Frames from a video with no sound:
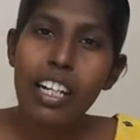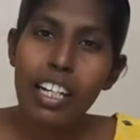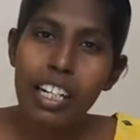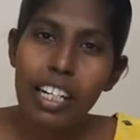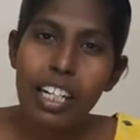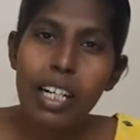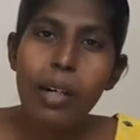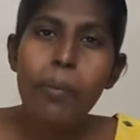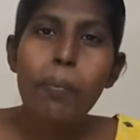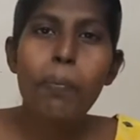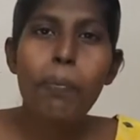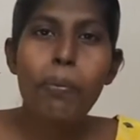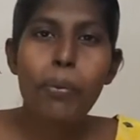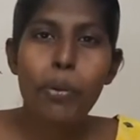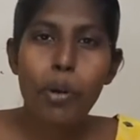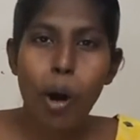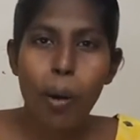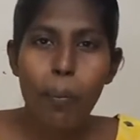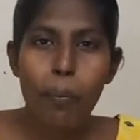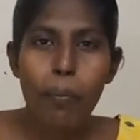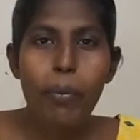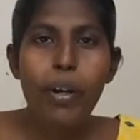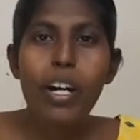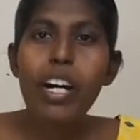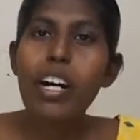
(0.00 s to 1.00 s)
a
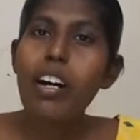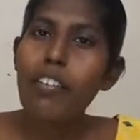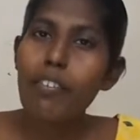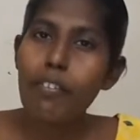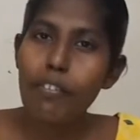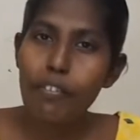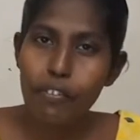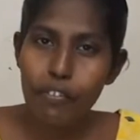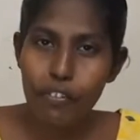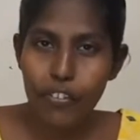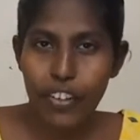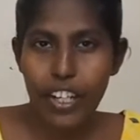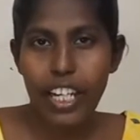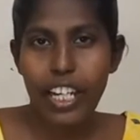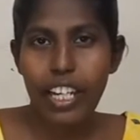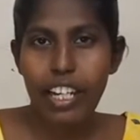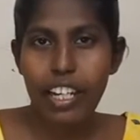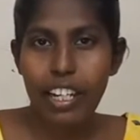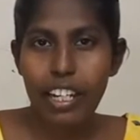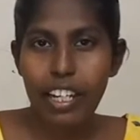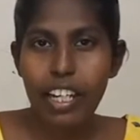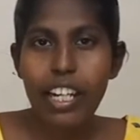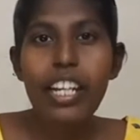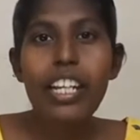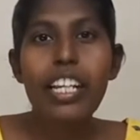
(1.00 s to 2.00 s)
proper
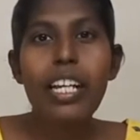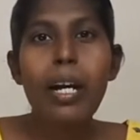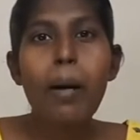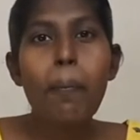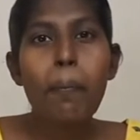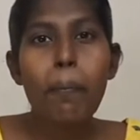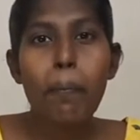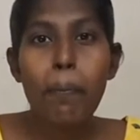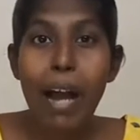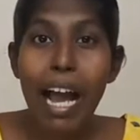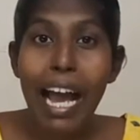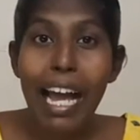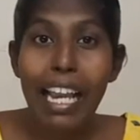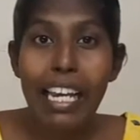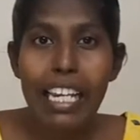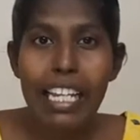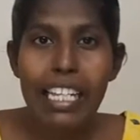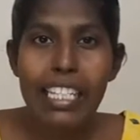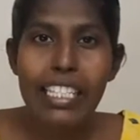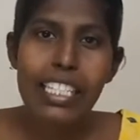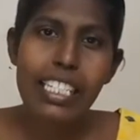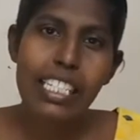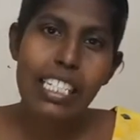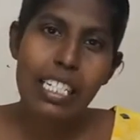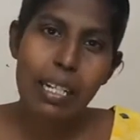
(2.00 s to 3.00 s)
way, in a
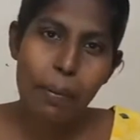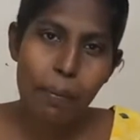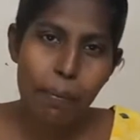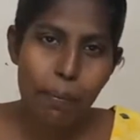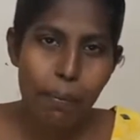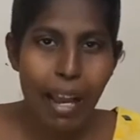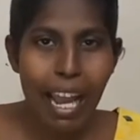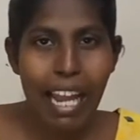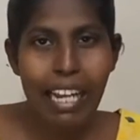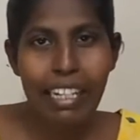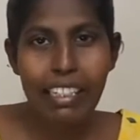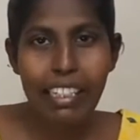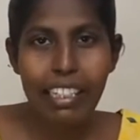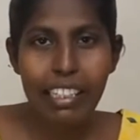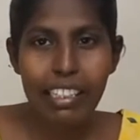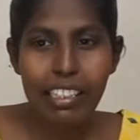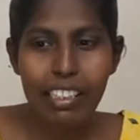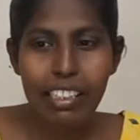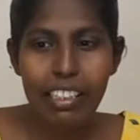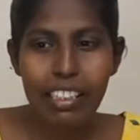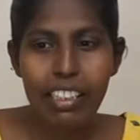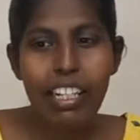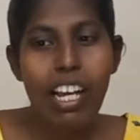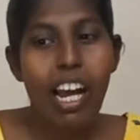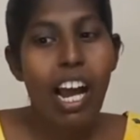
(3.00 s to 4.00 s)
balanced
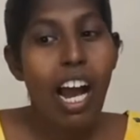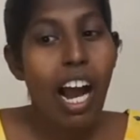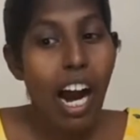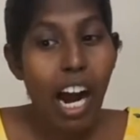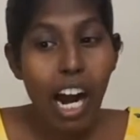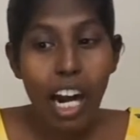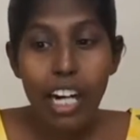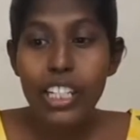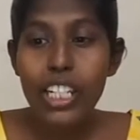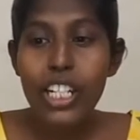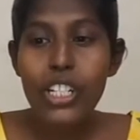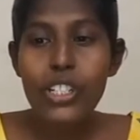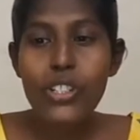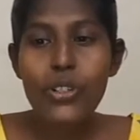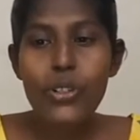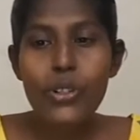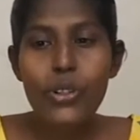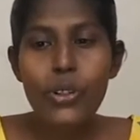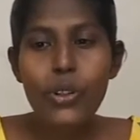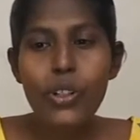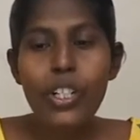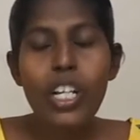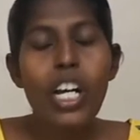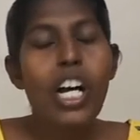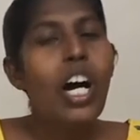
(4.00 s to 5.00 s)
manner.
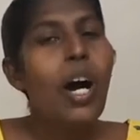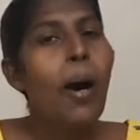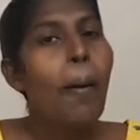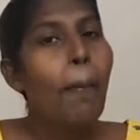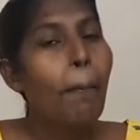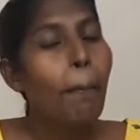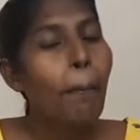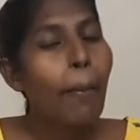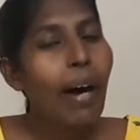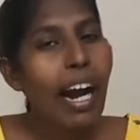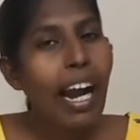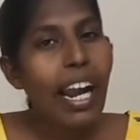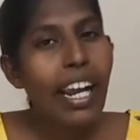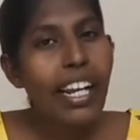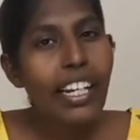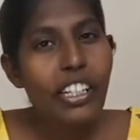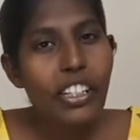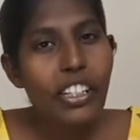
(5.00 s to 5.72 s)
Understood? My